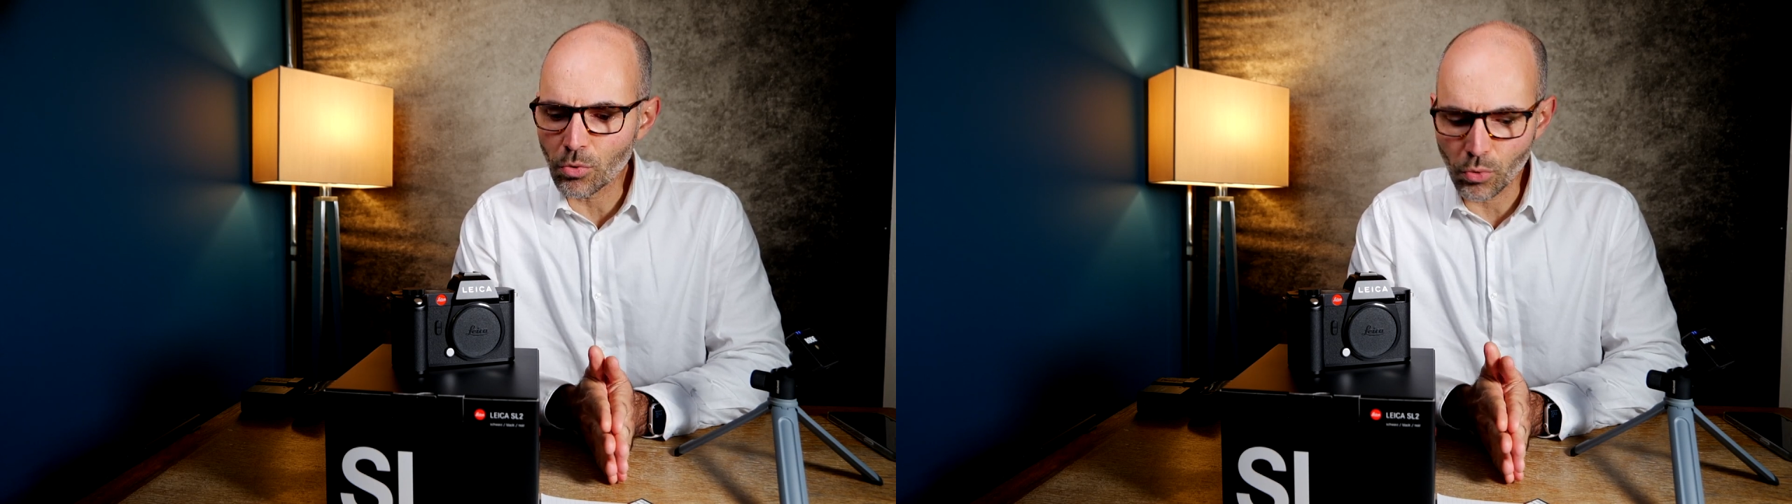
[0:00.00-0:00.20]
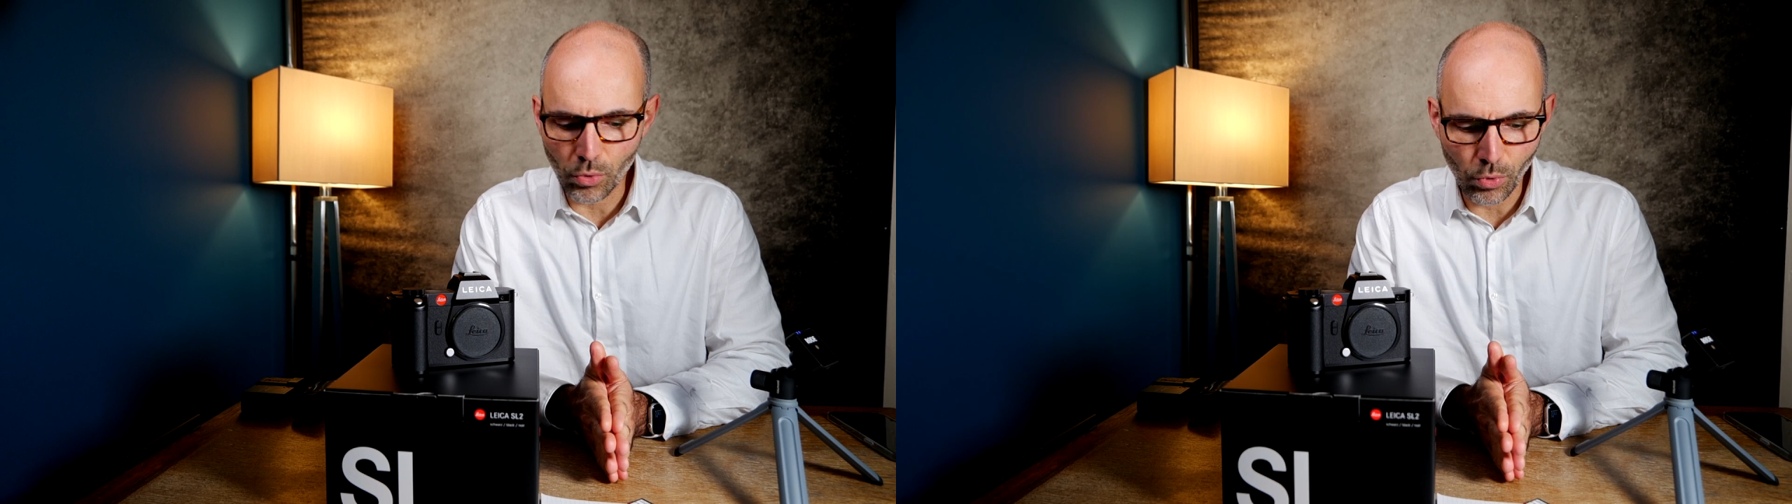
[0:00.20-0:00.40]

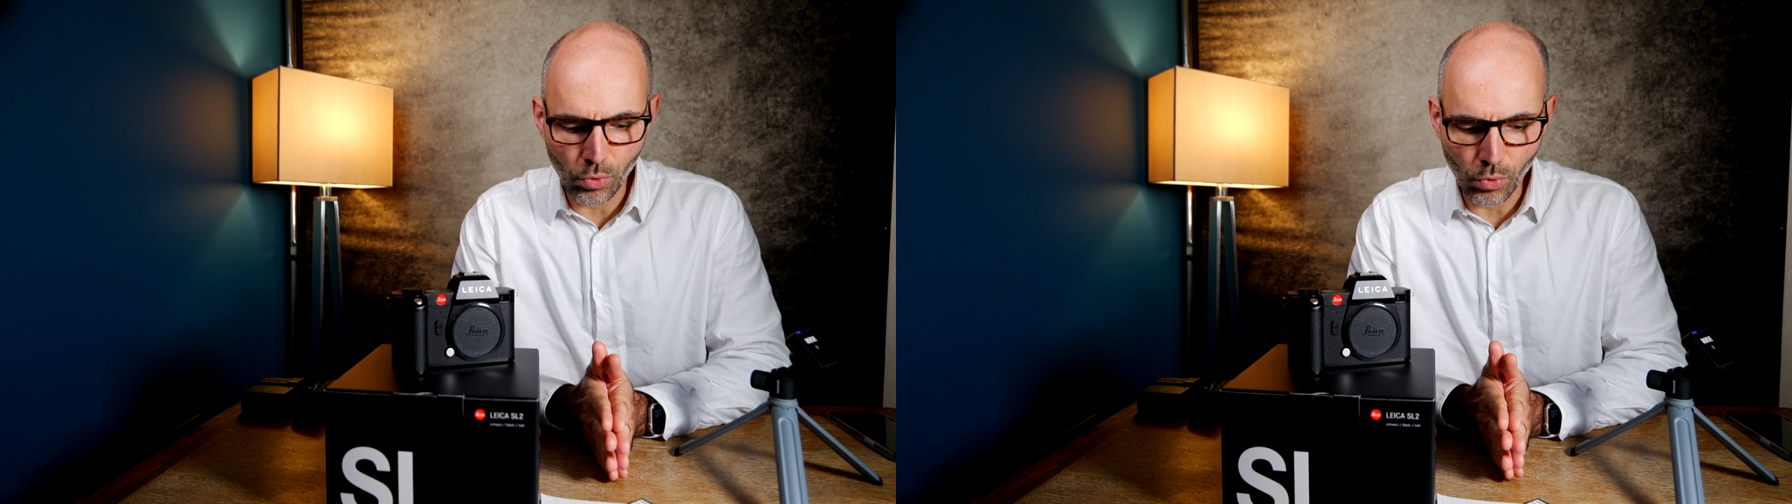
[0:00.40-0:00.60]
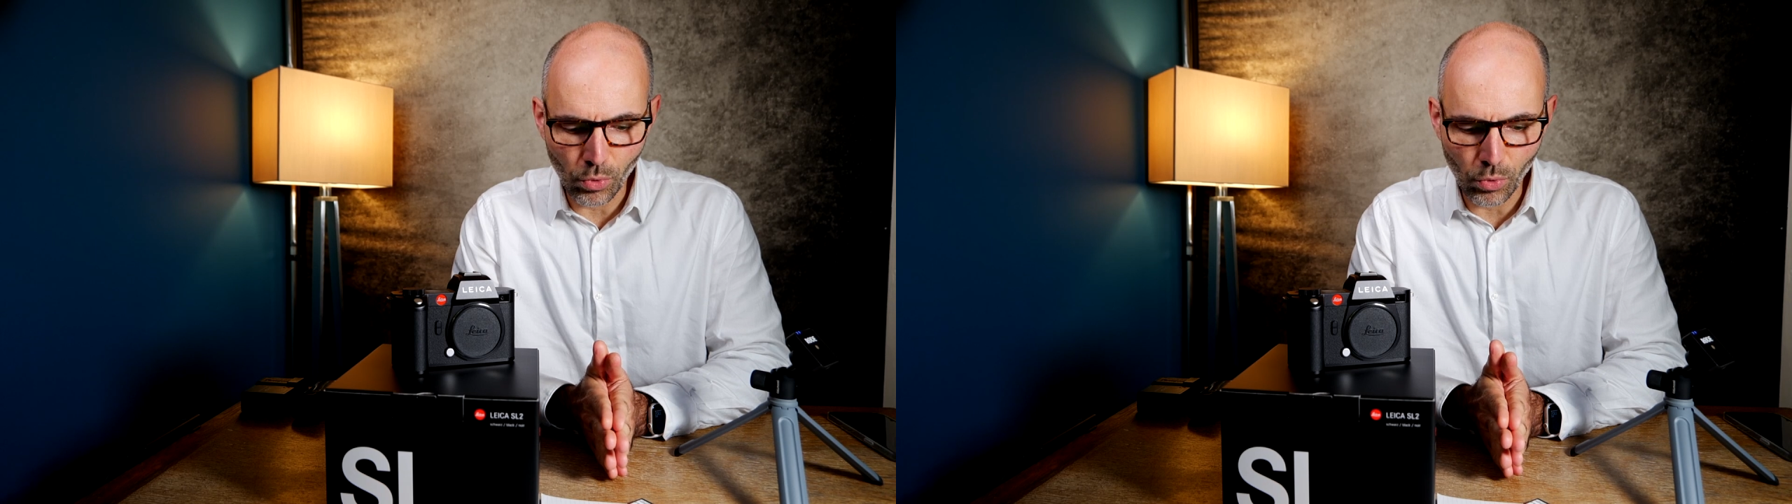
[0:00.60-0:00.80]

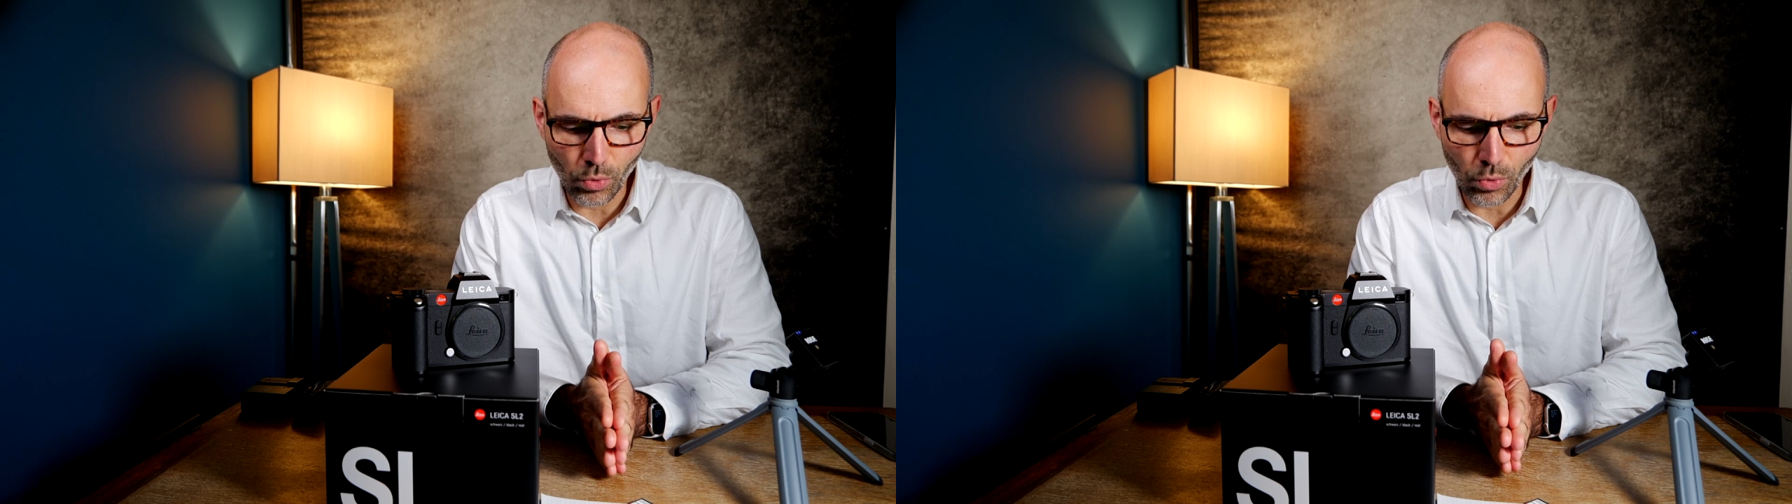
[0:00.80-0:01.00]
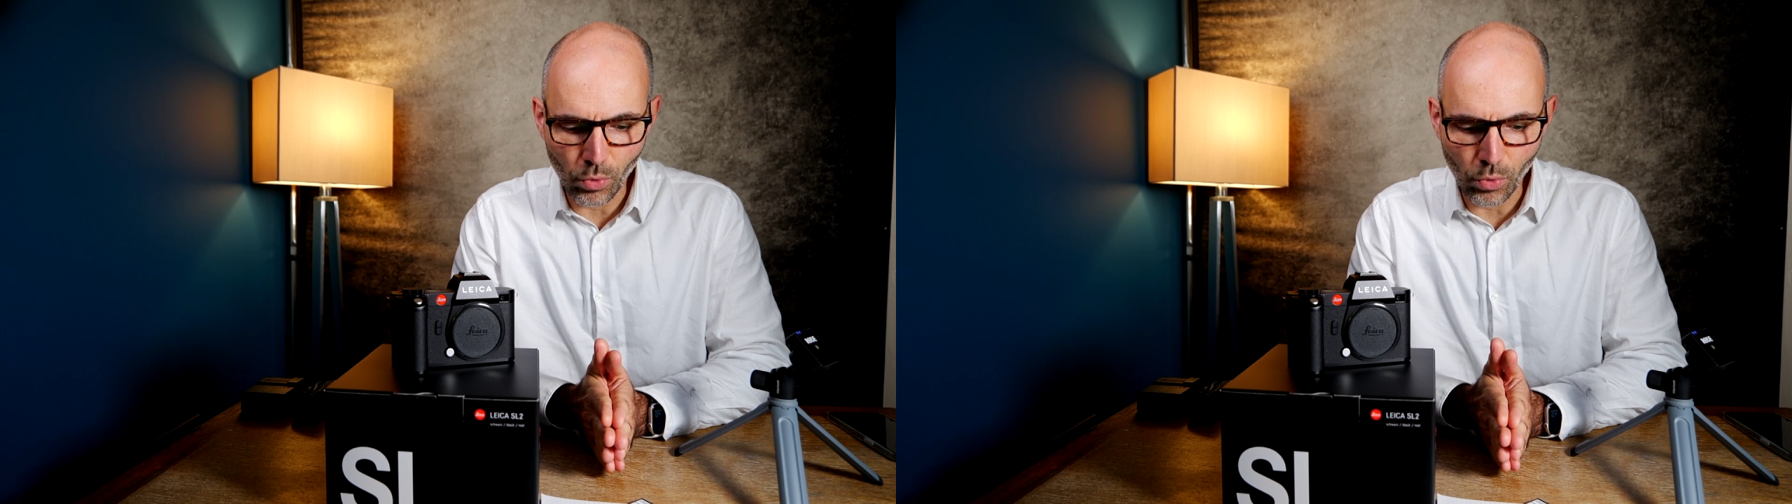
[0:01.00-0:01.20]

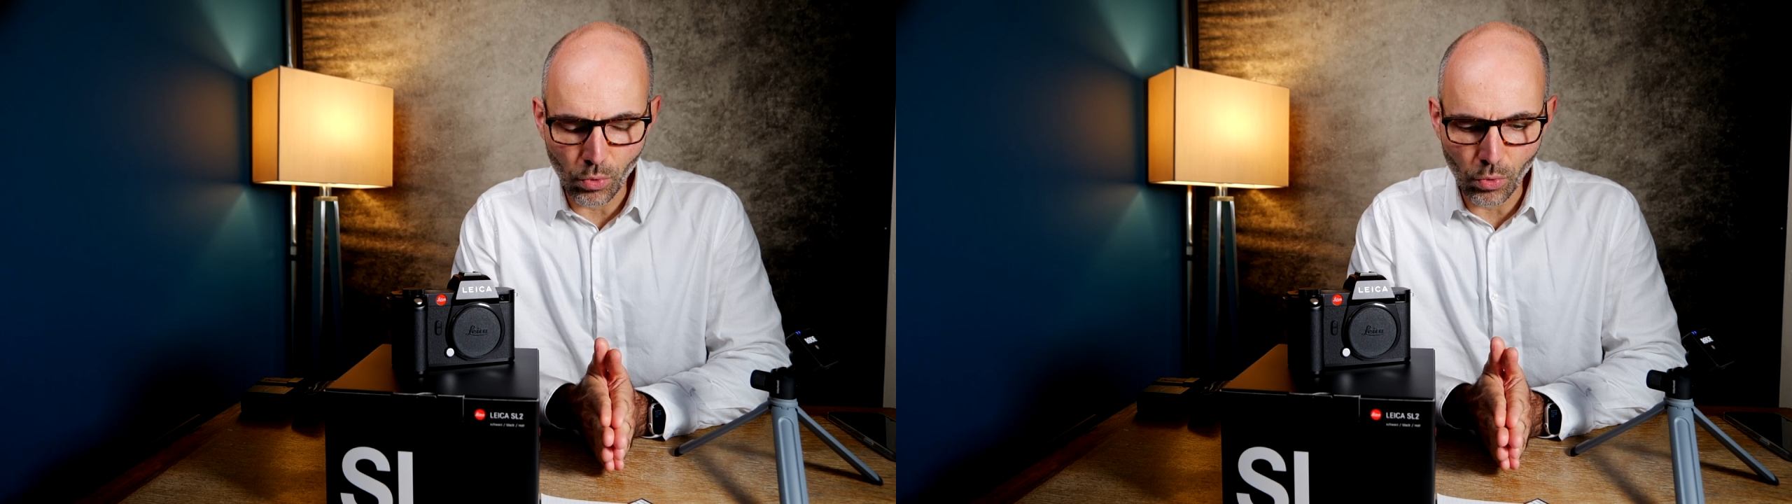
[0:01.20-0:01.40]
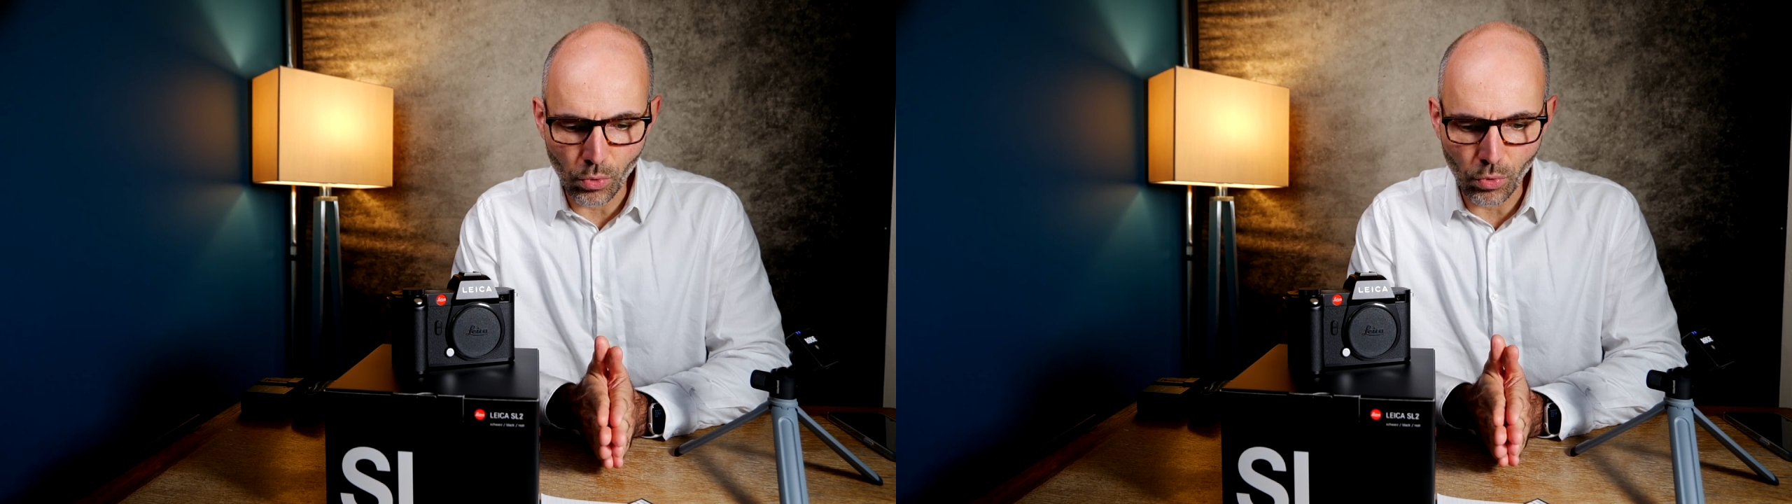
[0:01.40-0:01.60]

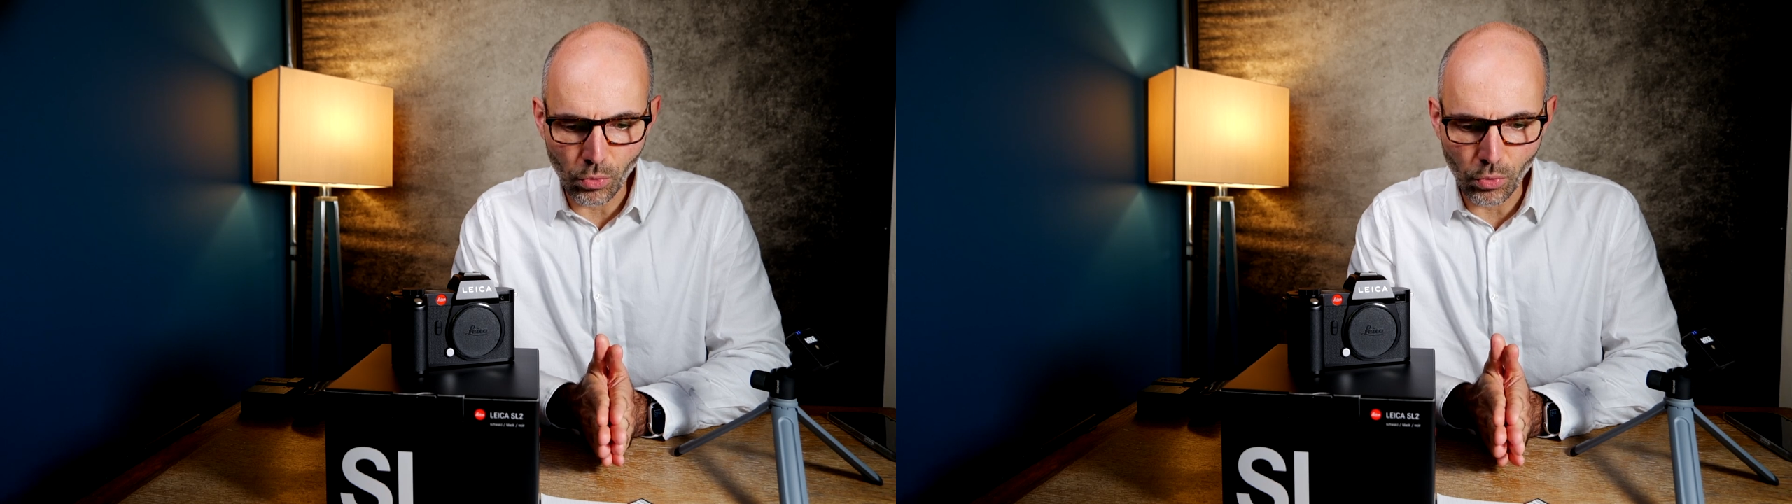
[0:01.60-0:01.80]
to